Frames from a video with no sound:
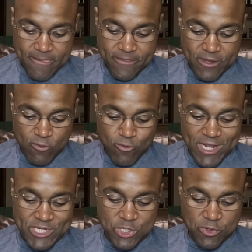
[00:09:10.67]
The
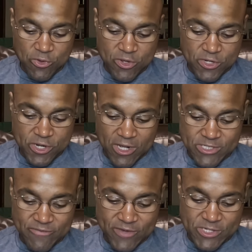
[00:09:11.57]
original good cause
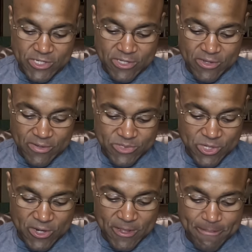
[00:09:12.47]
eviction, oh, I'm
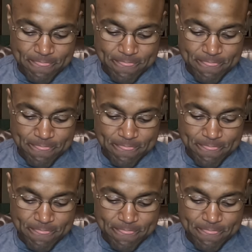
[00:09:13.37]
sorry.